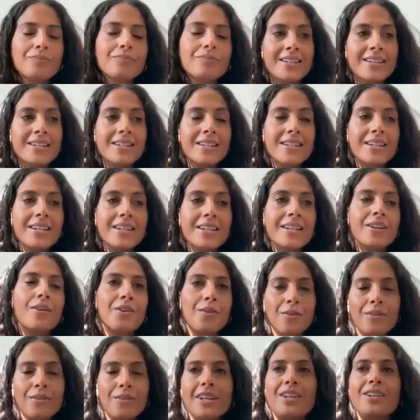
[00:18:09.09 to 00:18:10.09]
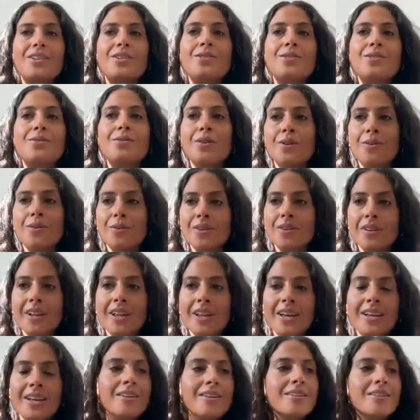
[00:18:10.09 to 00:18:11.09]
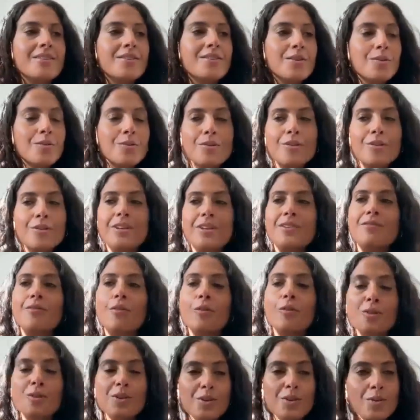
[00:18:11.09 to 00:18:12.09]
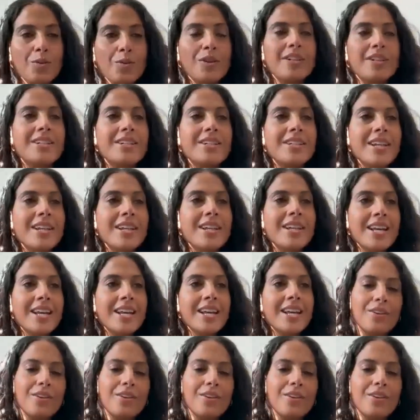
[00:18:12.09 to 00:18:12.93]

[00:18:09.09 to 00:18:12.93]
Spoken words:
and they do go to like school and for school and daycare,